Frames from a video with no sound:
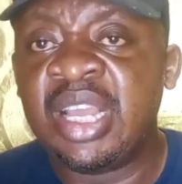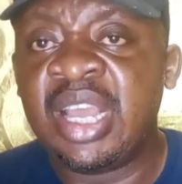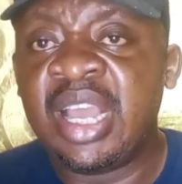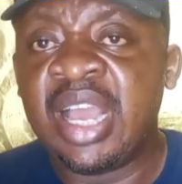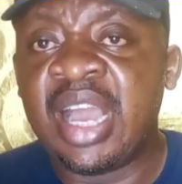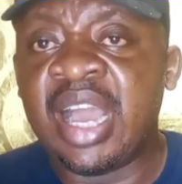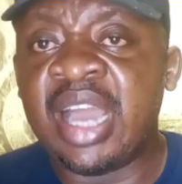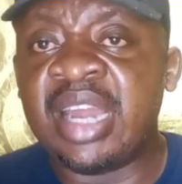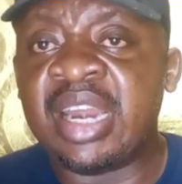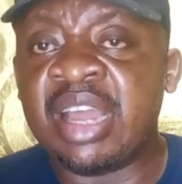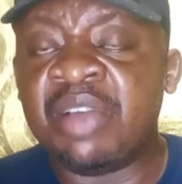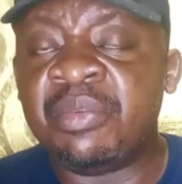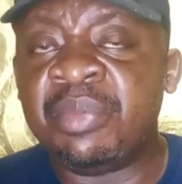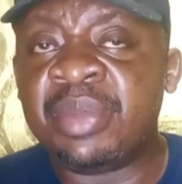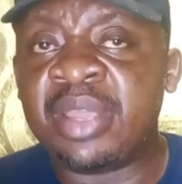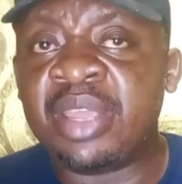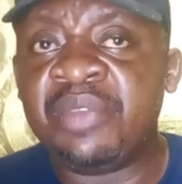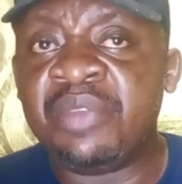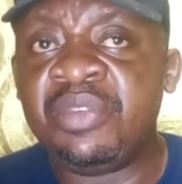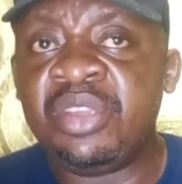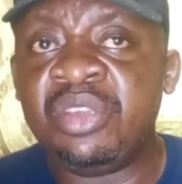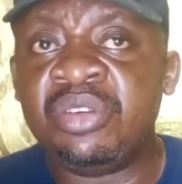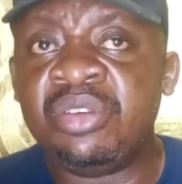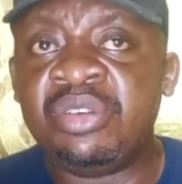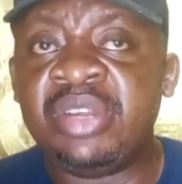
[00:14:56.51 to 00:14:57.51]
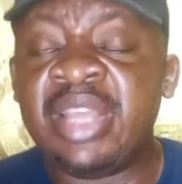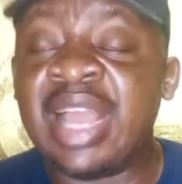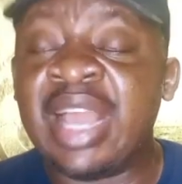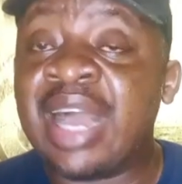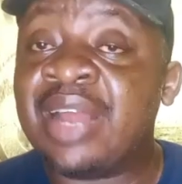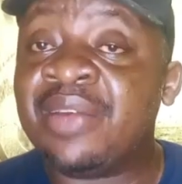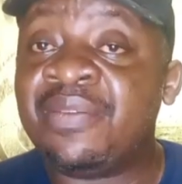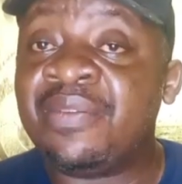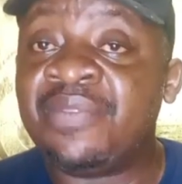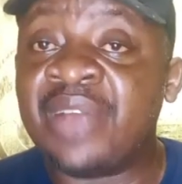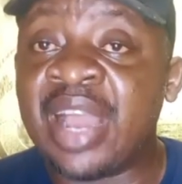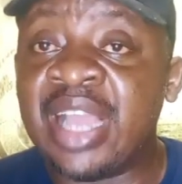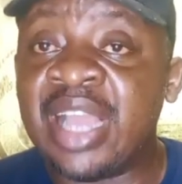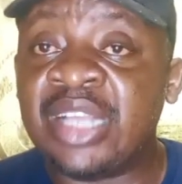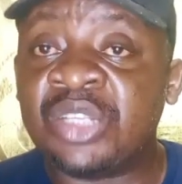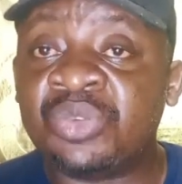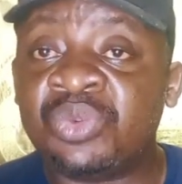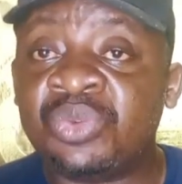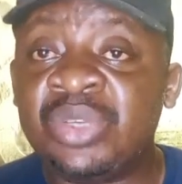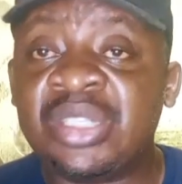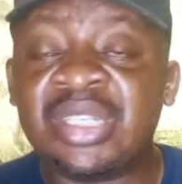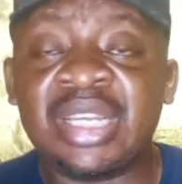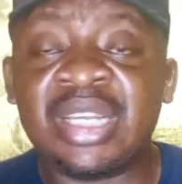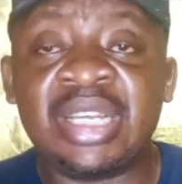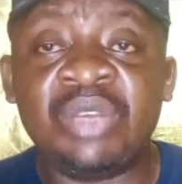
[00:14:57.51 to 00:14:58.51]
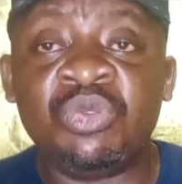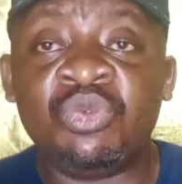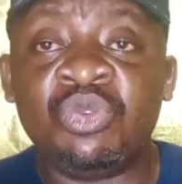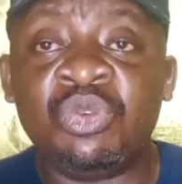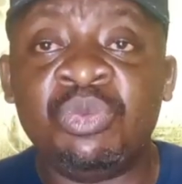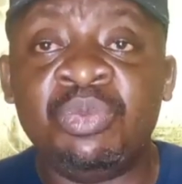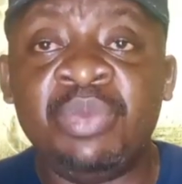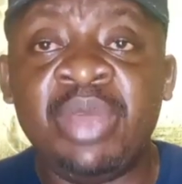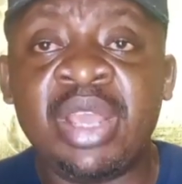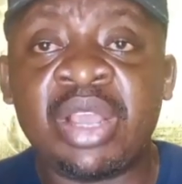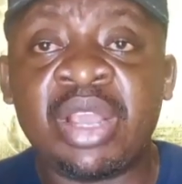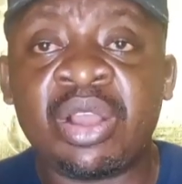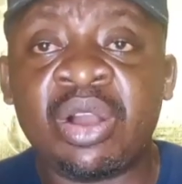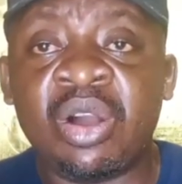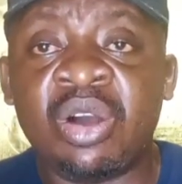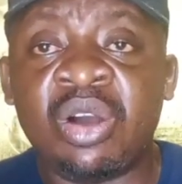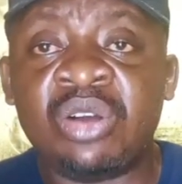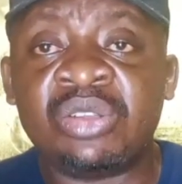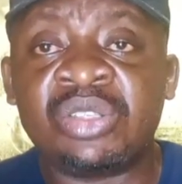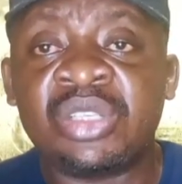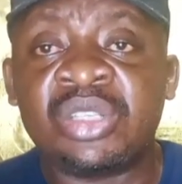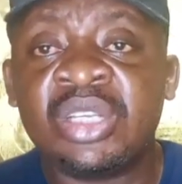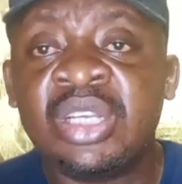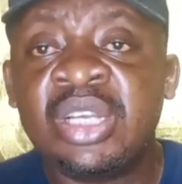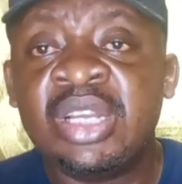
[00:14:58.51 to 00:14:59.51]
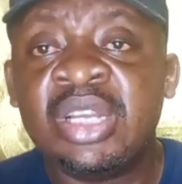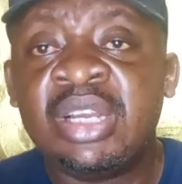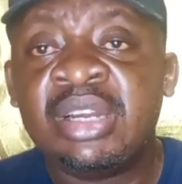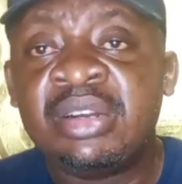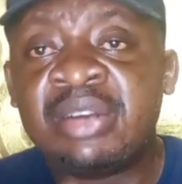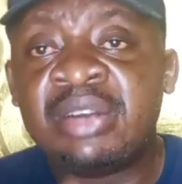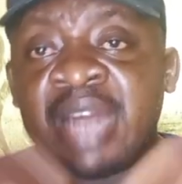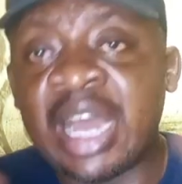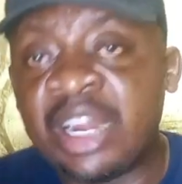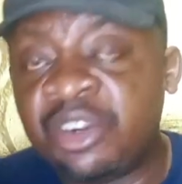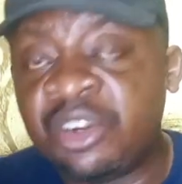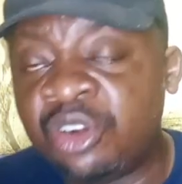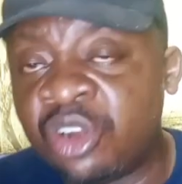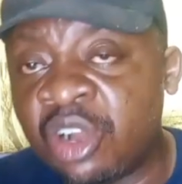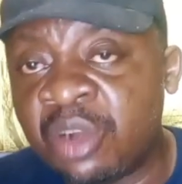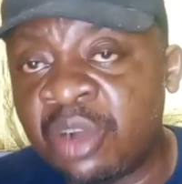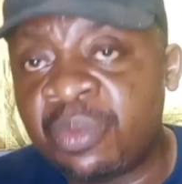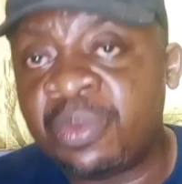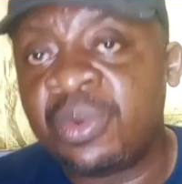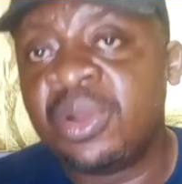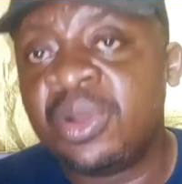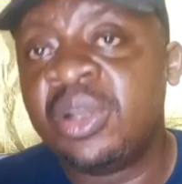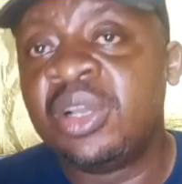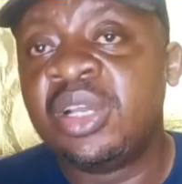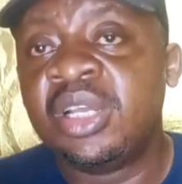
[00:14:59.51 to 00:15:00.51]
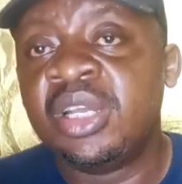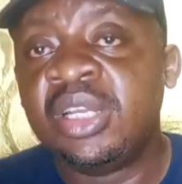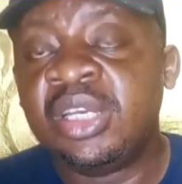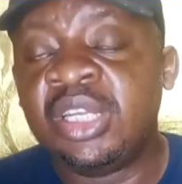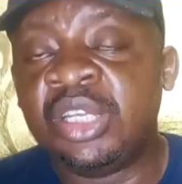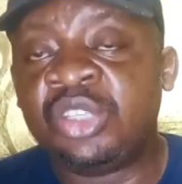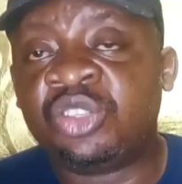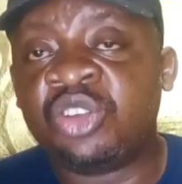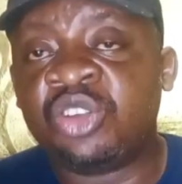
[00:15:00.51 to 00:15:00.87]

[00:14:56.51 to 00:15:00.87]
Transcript: and I'll be giving you the advice which will make us round up the